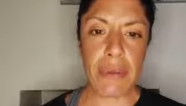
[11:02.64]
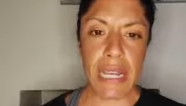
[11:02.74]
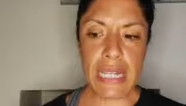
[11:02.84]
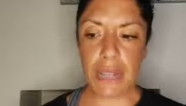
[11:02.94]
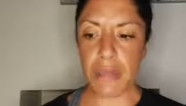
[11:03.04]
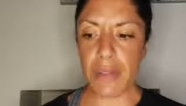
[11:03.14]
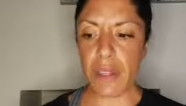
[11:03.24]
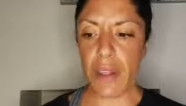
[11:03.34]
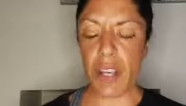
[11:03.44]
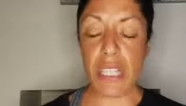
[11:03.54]
reading for the
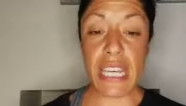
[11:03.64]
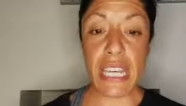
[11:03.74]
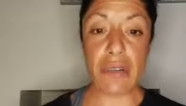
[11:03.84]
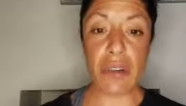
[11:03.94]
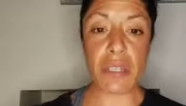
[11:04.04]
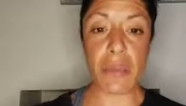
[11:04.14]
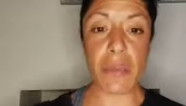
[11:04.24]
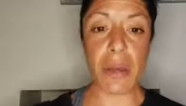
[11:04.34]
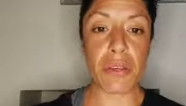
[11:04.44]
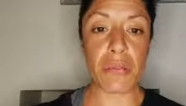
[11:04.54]
last year, I
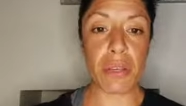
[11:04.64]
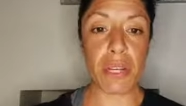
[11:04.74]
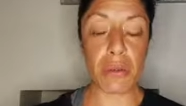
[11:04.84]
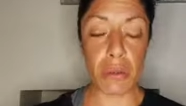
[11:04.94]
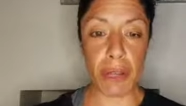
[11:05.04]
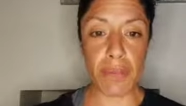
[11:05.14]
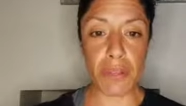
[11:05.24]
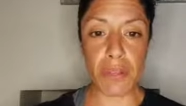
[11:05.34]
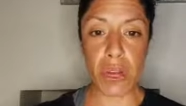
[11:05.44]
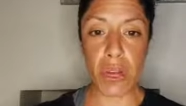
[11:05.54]
suppose, and read it quite a
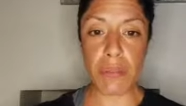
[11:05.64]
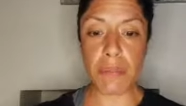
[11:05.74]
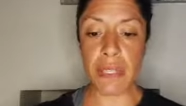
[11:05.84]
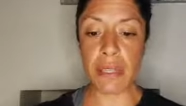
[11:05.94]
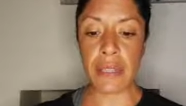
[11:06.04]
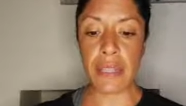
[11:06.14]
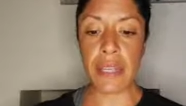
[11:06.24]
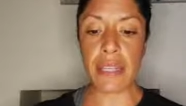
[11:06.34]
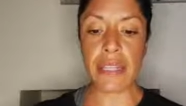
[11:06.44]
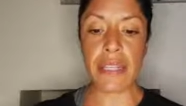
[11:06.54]
few times, and
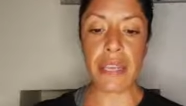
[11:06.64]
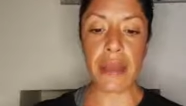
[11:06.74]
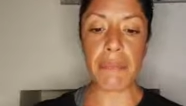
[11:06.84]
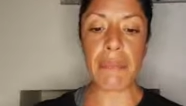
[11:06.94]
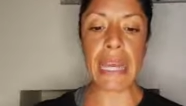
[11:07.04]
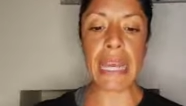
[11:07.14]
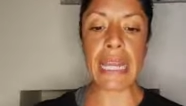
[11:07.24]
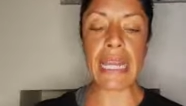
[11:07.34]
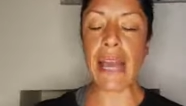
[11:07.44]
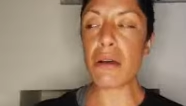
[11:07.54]
it's um, it
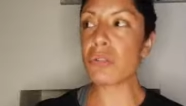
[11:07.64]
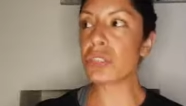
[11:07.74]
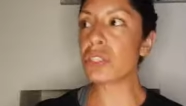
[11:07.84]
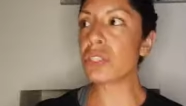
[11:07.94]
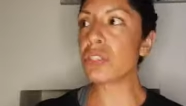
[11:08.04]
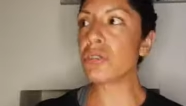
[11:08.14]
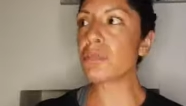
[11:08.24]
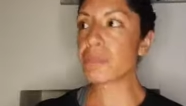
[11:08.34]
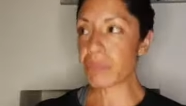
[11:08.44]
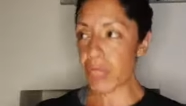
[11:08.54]
allows
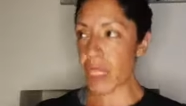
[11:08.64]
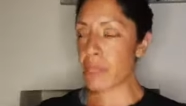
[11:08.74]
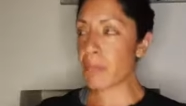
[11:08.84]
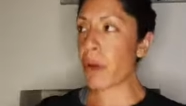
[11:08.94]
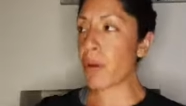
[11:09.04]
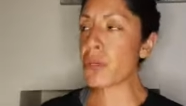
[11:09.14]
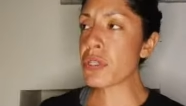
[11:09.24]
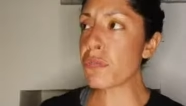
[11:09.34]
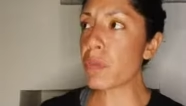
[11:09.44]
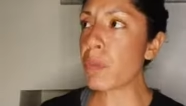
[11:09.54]
you is by a
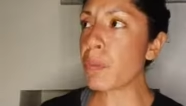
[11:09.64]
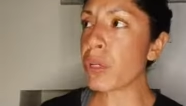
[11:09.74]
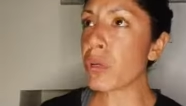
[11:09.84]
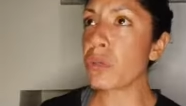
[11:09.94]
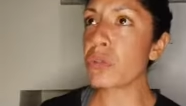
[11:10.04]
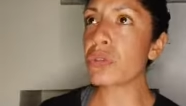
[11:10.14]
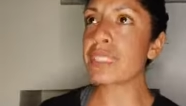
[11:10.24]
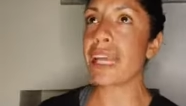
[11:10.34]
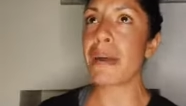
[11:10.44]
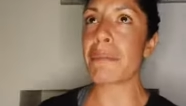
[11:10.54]
beautiful woman called
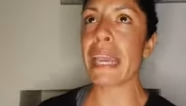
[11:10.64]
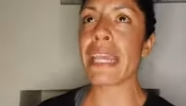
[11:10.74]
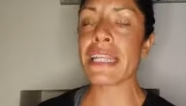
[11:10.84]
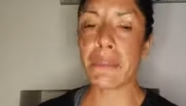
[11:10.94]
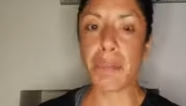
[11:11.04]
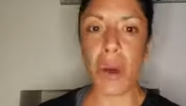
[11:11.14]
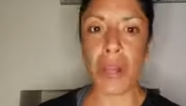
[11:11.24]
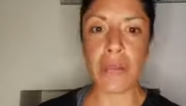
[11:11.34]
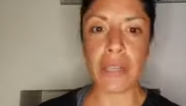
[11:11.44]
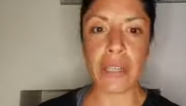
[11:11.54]
um, Katie
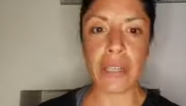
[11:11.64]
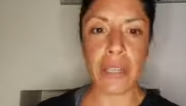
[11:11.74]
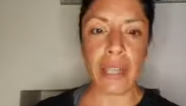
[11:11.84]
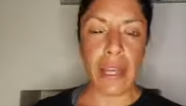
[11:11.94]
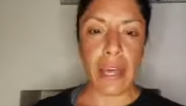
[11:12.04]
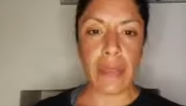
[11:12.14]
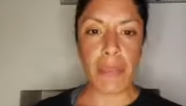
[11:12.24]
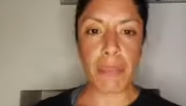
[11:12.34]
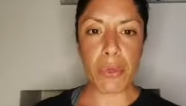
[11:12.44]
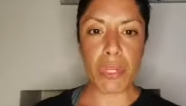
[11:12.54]
Byron, and
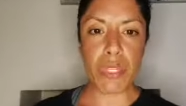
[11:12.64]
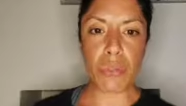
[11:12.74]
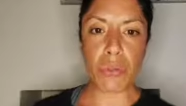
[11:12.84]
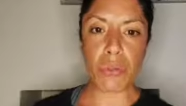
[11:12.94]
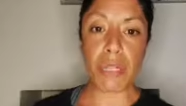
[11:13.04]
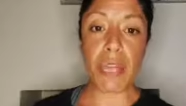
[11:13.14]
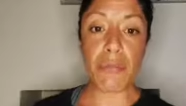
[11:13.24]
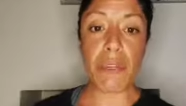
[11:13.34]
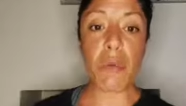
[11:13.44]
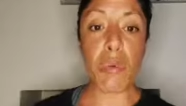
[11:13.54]
the book is called
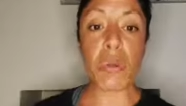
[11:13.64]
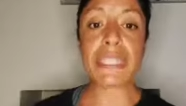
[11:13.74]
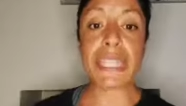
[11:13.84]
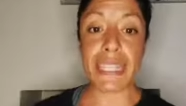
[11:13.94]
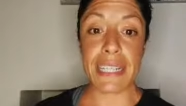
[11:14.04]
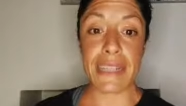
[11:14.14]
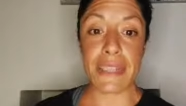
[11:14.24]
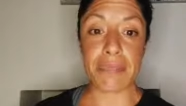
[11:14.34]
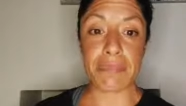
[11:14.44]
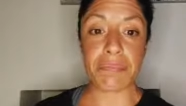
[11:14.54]
Loving What Is.